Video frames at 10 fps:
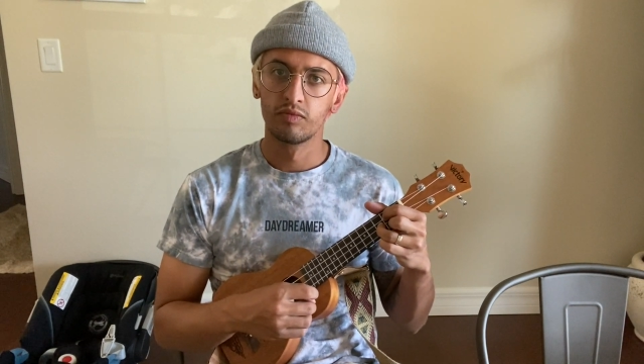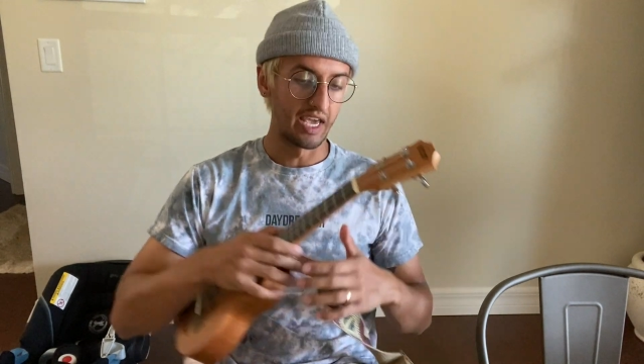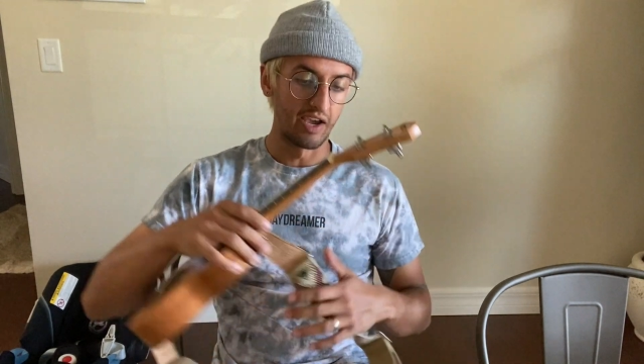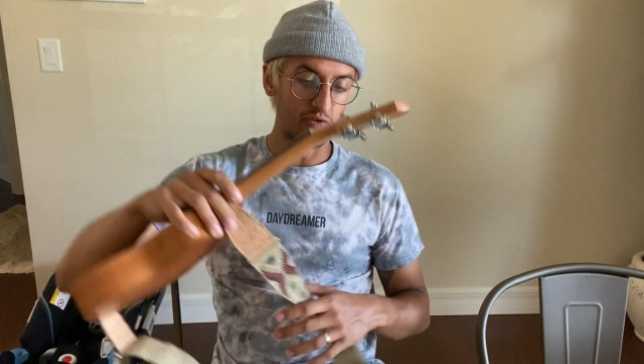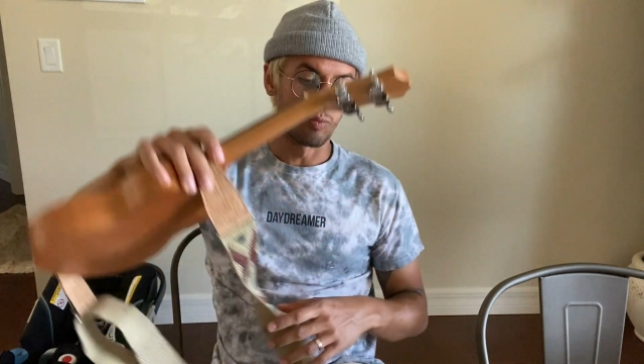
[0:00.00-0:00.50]

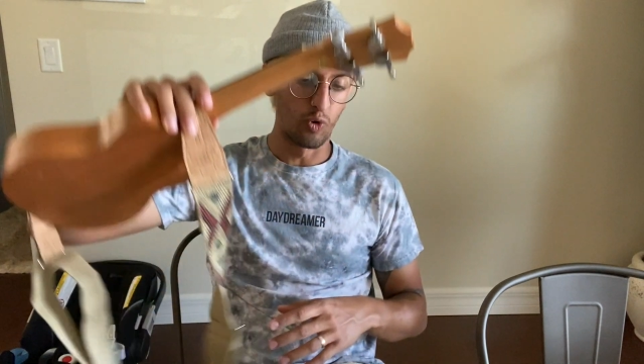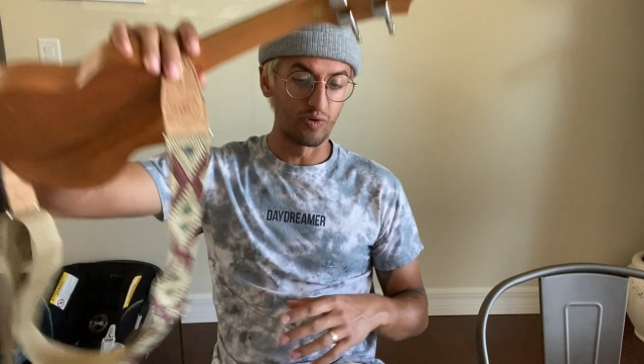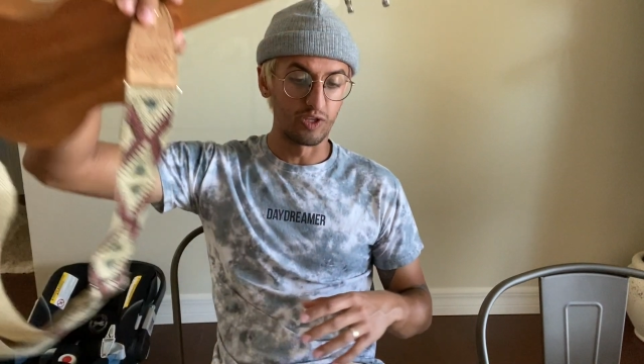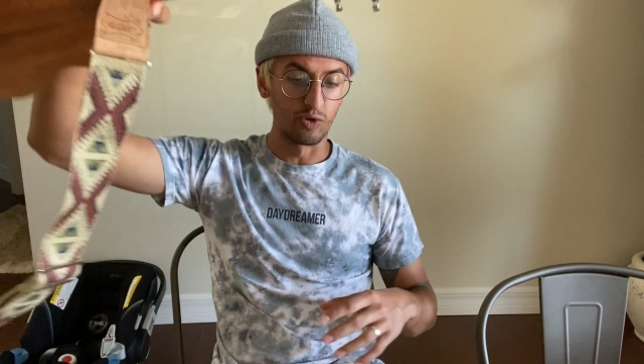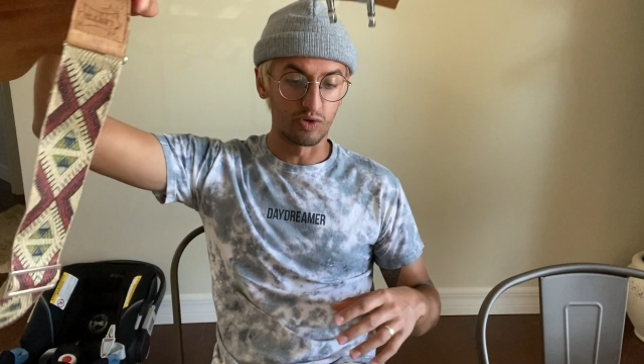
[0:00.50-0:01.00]
Every
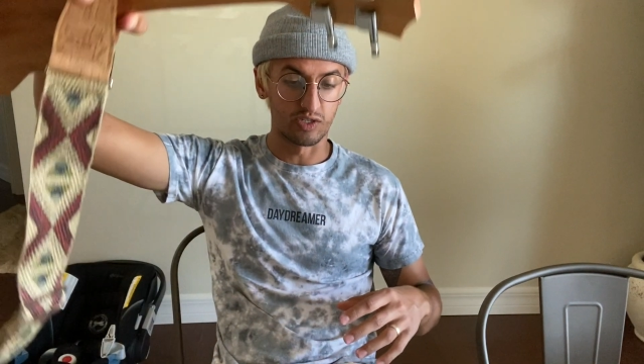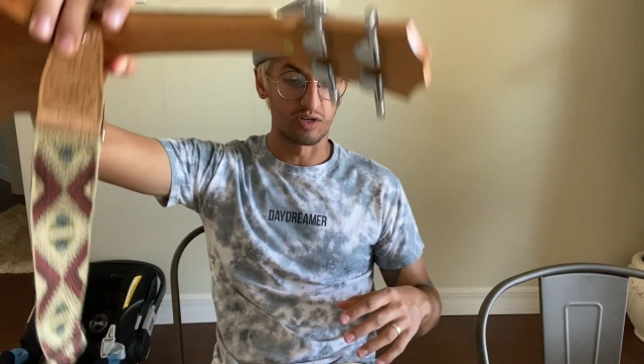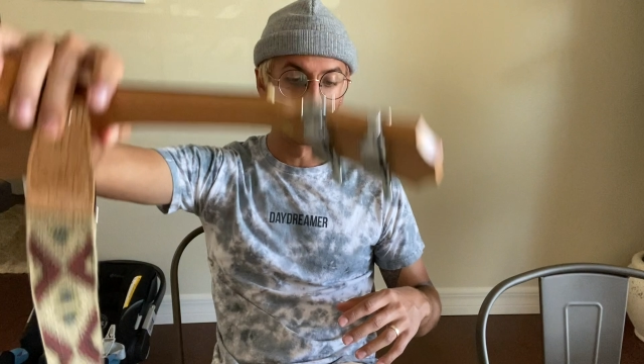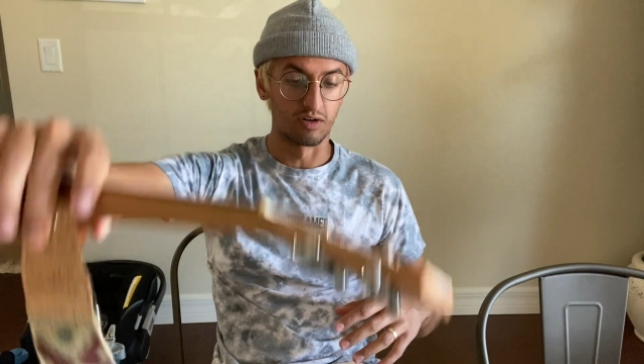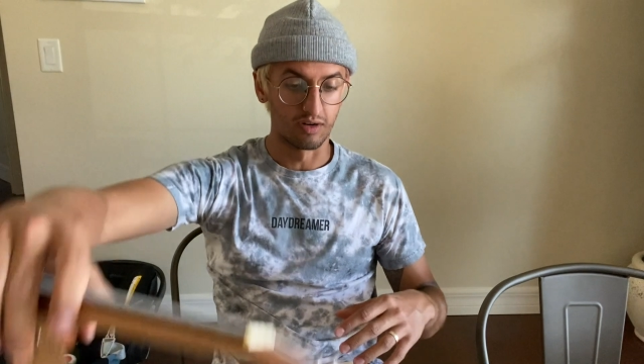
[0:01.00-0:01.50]
BoyWithUke
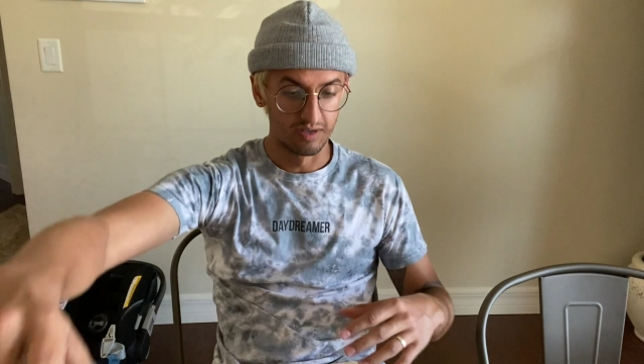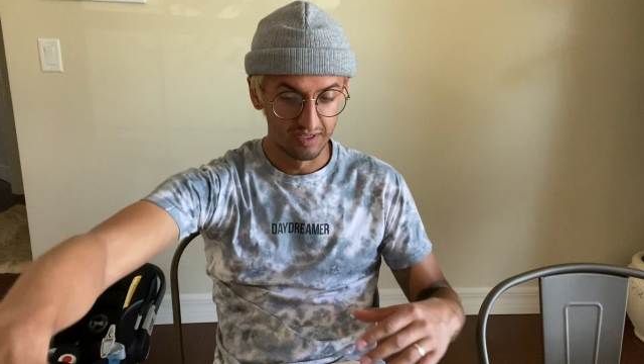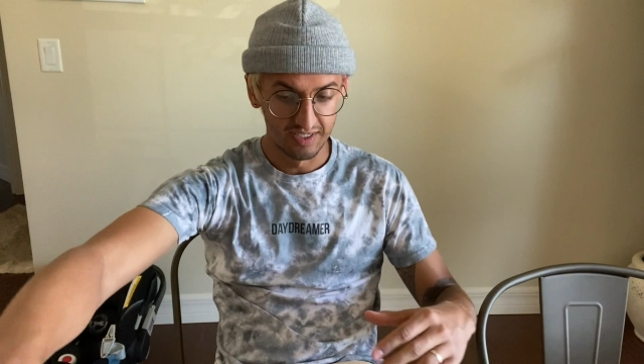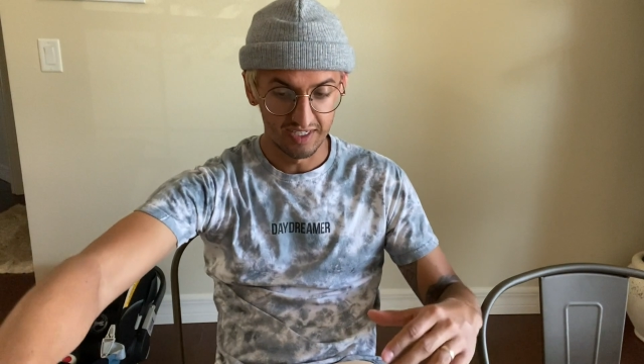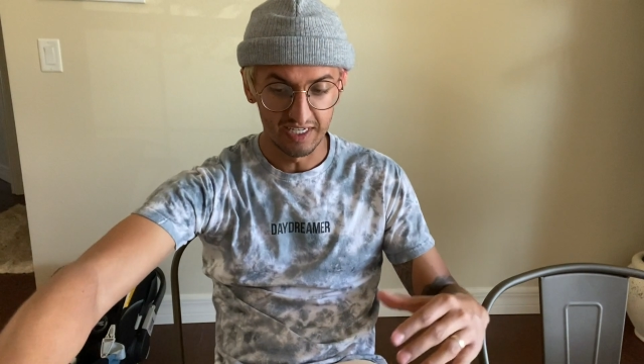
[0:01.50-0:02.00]
song
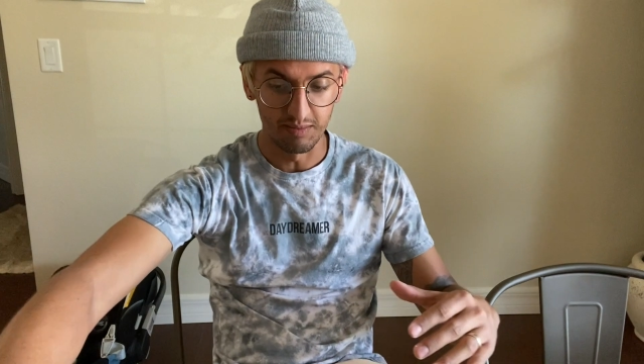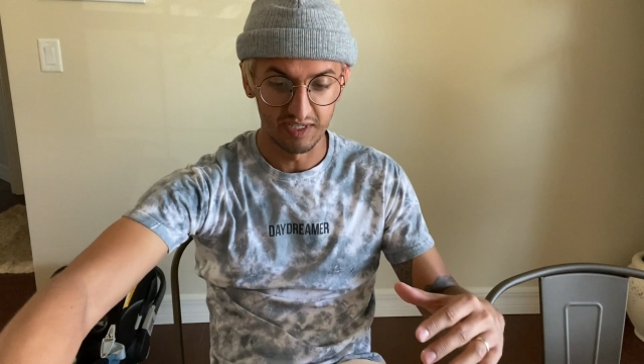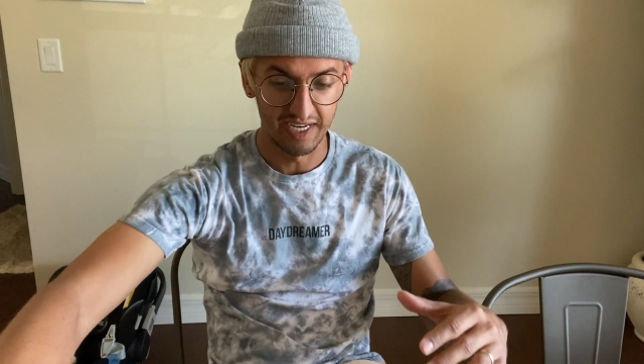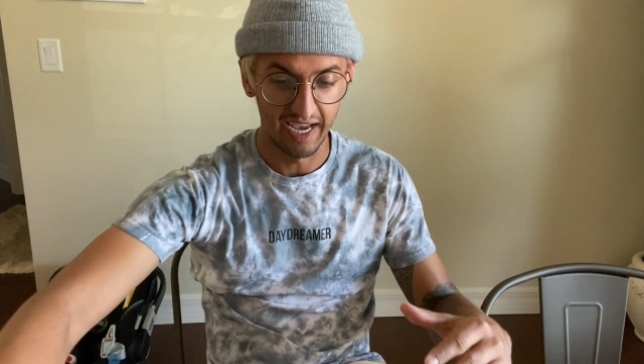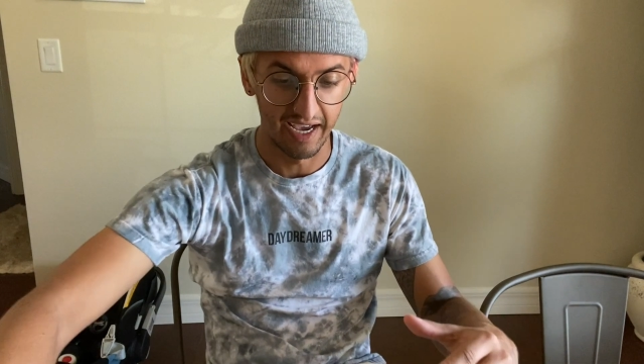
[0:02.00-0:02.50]
seems
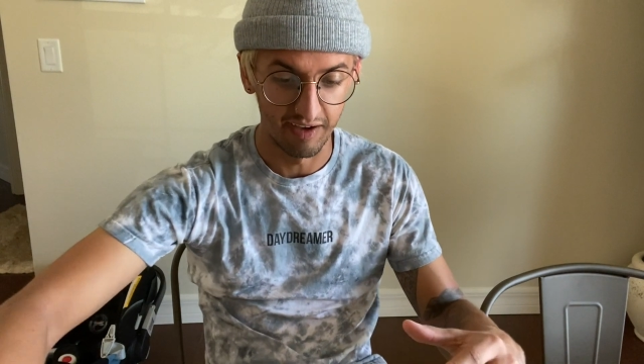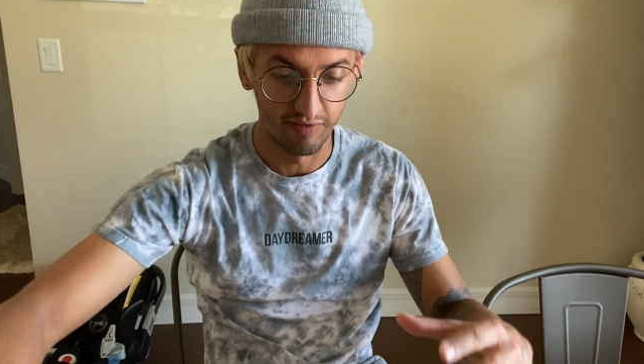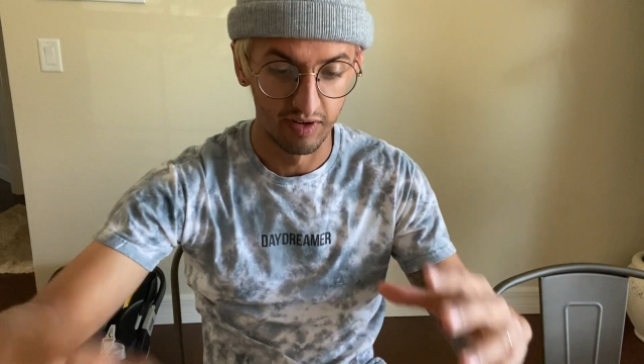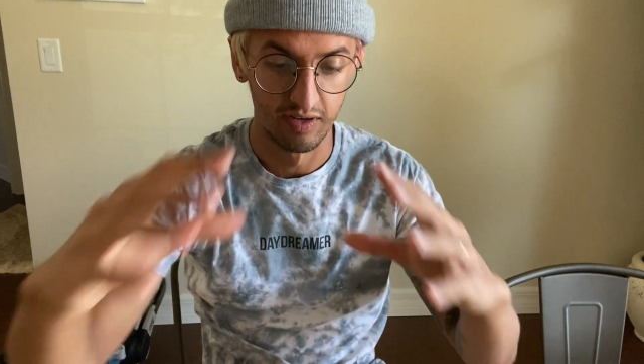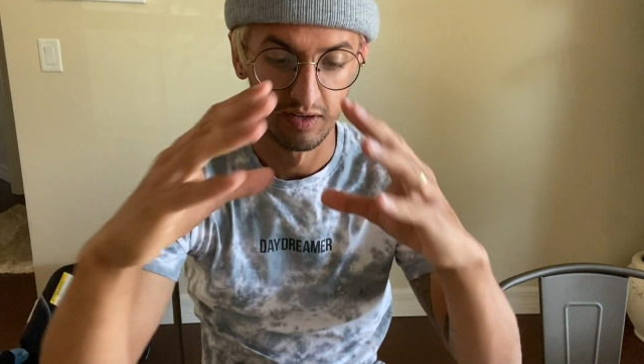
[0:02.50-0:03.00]
to have